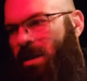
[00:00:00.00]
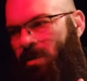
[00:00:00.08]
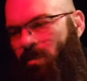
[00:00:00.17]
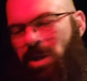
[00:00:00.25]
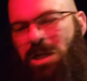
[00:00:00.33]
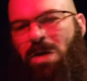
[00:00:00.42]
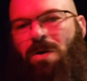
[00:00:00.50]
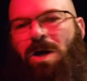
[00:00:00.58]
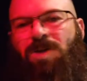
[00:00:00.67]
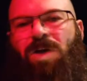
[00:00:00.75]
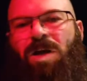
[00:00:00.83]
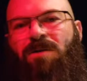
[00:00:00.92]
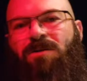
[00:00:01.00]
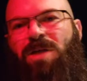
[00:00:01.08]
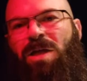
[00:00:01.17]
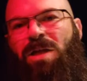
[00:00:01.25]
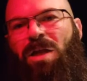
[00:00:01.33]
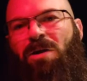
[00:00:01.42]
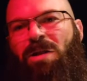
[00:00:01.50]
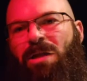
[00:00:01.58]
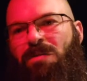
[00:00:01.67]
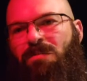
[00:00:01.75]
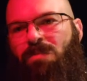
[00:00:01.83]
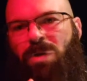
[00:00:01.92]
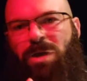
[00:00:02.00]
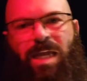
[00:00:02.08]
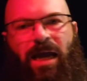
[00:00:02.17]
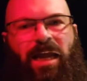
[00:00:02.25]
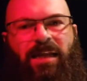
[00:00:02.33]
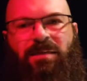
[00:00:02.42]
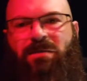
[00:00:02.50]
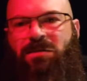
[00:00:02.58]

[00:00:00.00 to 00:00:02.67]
We know our trailer's unloaded. We got